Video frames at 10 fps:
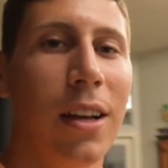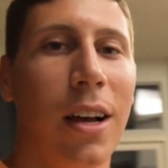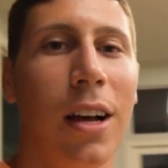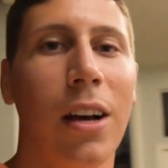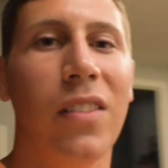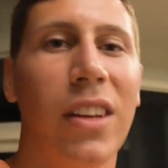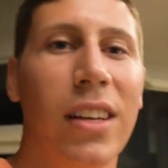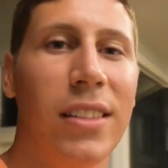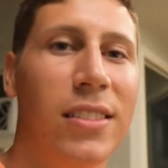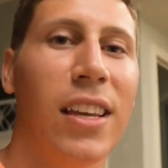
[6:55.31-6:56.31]
of
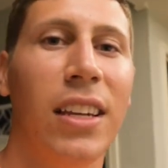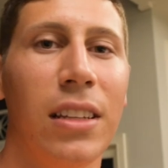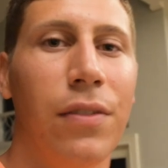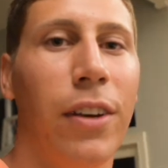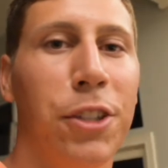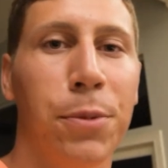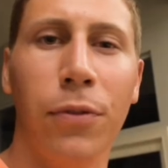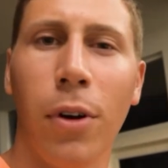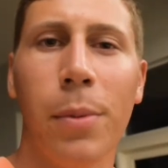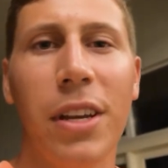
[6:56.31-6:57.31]
skinning the fish.
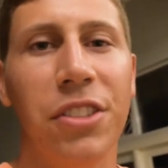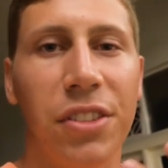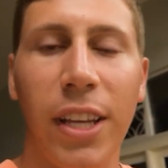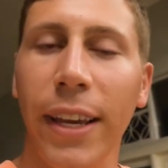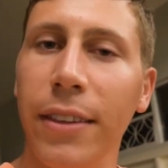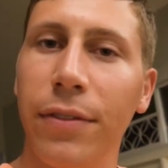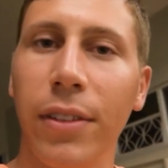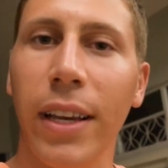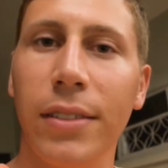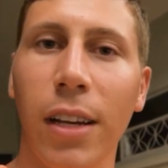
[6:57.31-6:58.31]
Before, we had just taken the
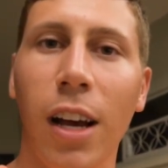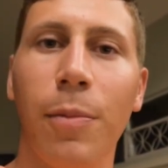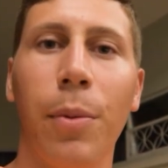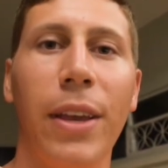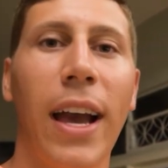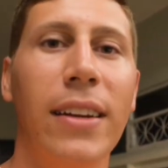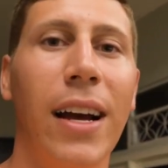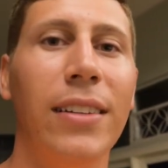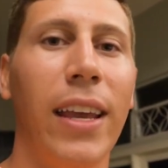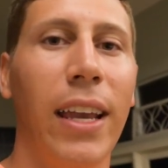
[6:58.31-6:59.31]
fillets off, but we had
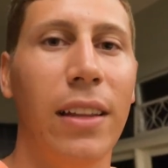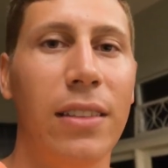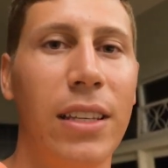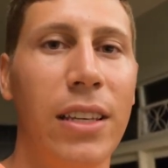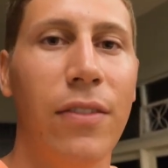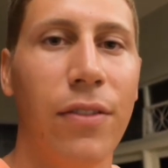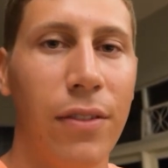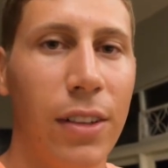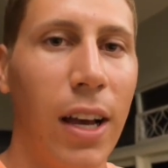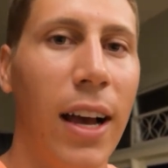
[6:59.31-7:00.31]
not taken the
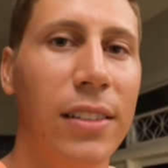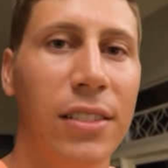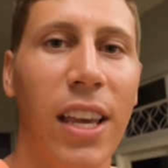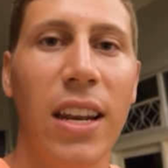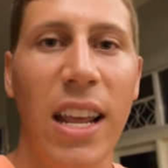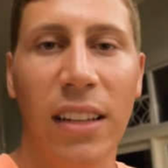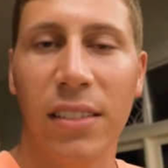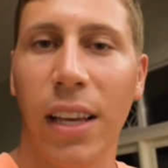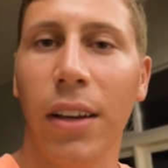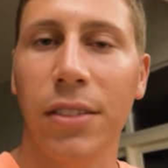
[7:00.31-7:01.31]
uh, skin and
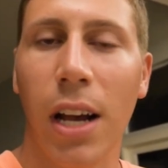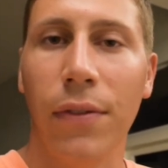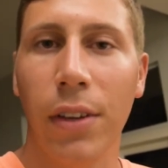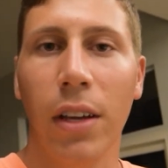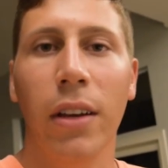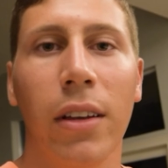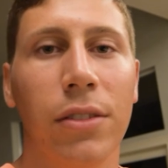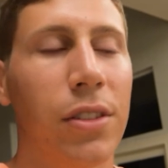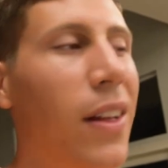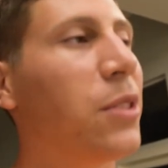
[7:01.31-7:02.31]
scales off.
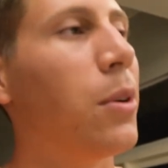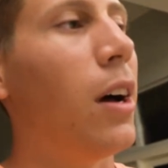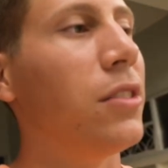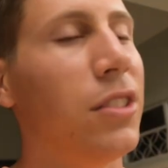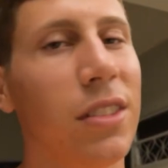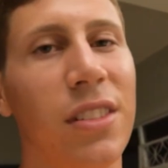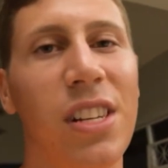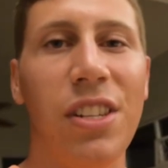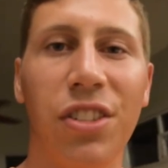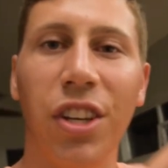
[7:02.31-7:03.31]
So that's what Austin just did.
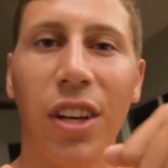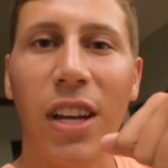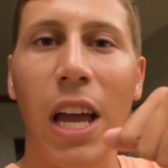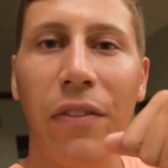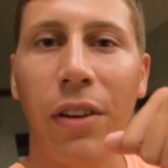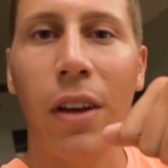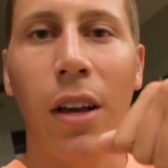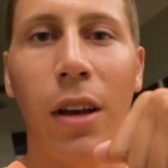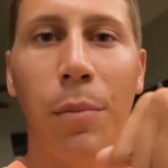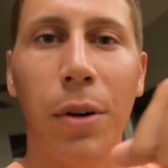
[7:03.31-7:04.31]
He just took a knife,
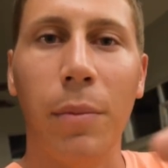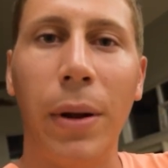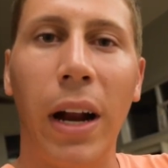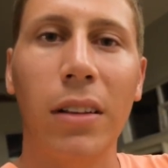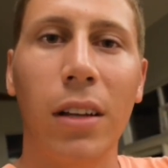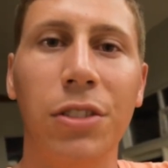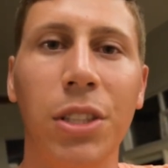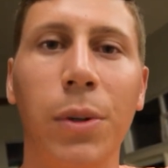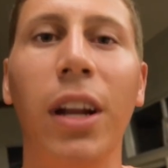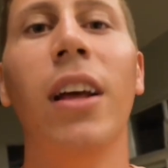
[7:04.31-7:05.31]
put it parallel
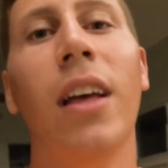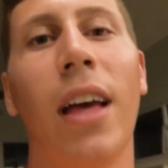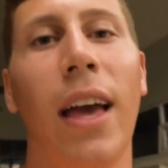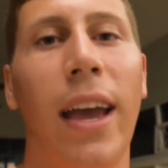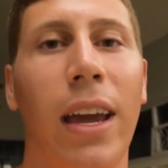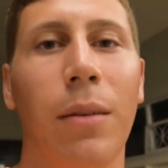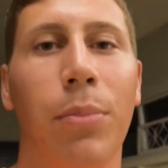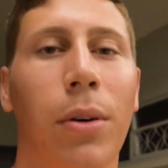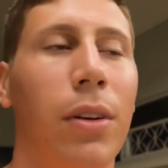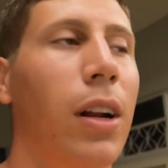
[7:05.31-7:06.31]
to it, and
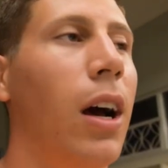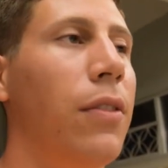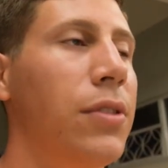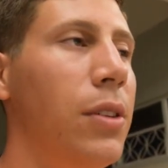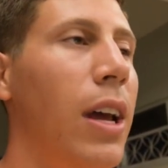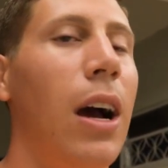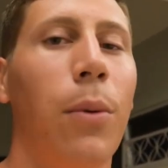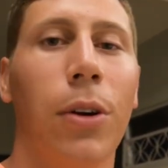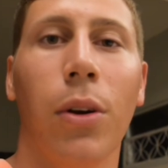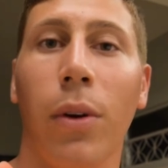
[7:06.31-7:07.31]
pulled it off. So now
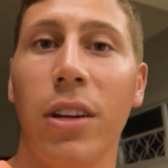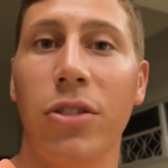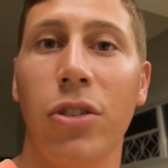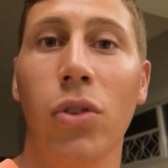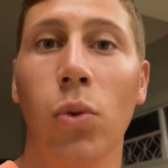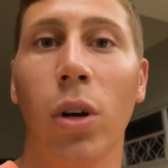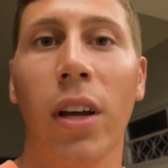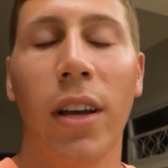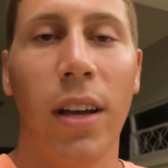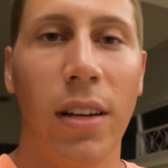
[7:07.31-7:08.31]
we're going to
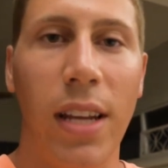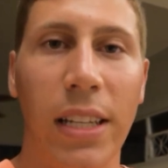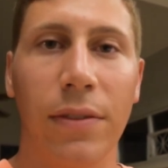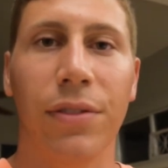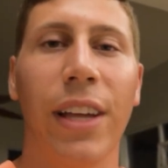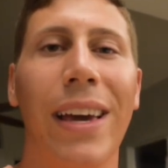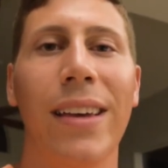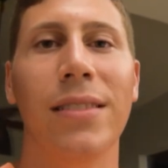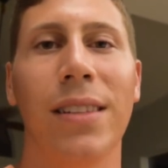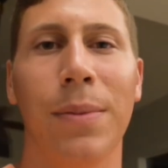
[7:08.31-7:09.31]
take the
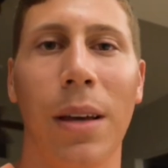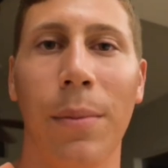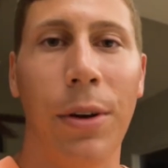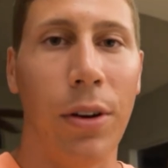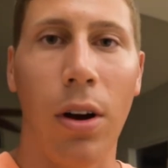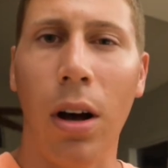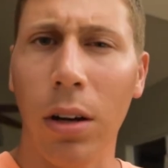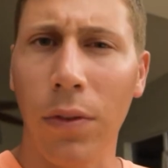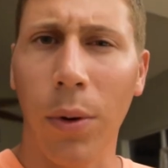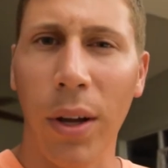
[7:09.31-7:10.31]
fillets, dip them in
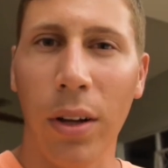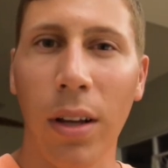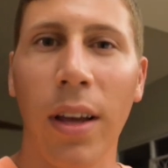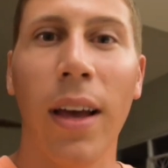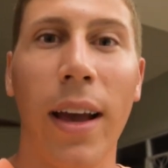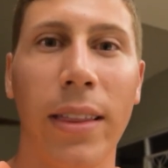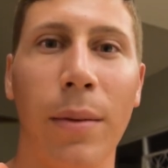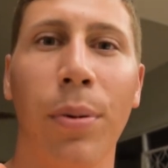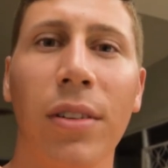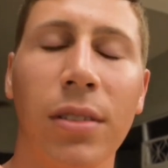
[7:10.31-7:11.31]
olive oil, and
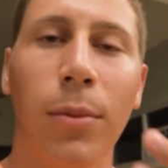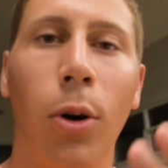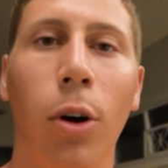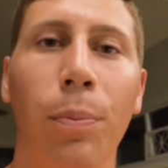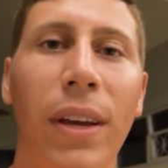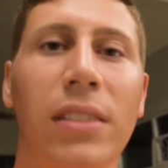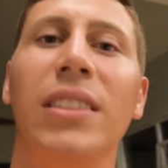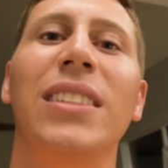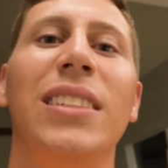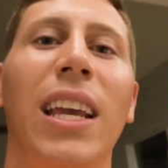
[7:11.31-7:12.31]
then put some Old Bay
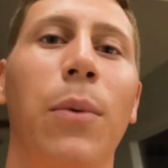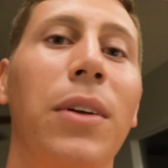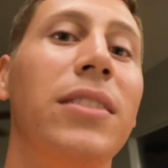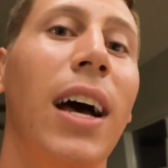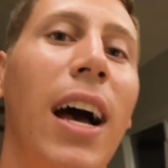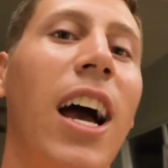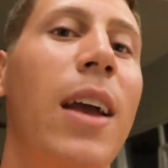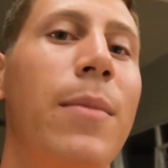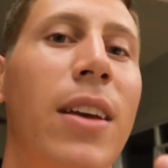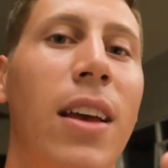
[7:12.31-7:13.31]
seasoning with
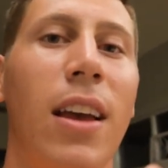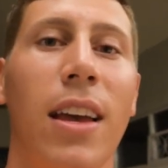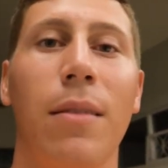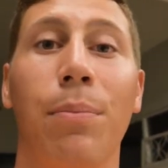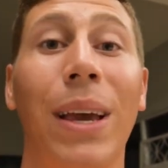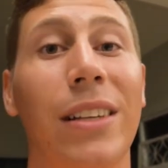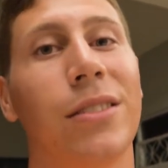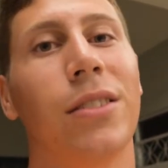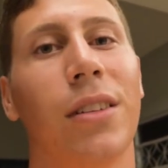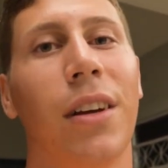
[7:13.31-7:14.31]
thyme and
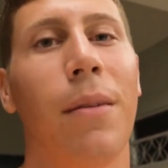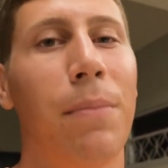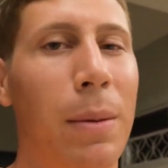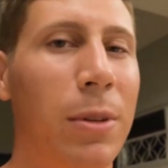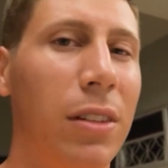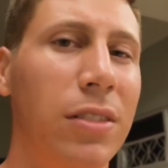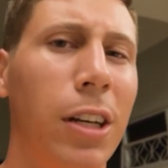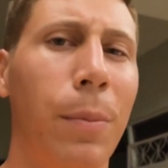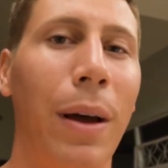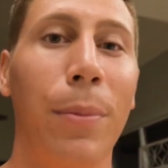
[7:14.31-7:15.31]
basil, maybe a little
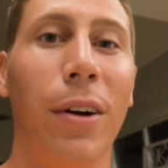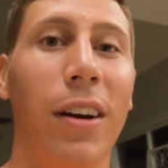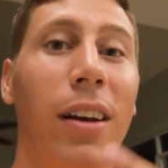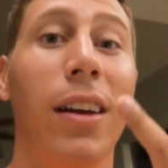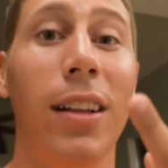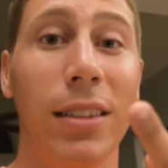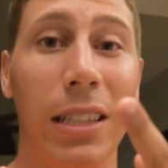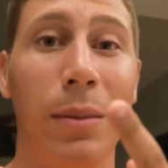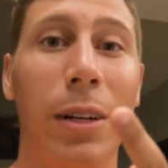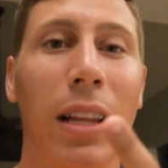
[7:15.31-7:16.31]
salt, pepper, a
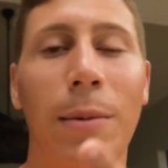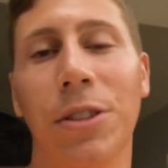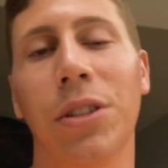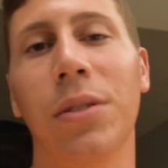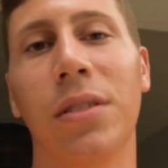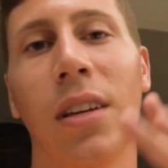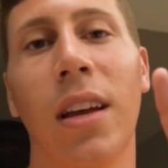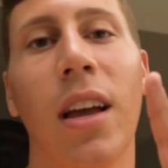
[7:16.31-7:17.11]
little bit of lemon juice,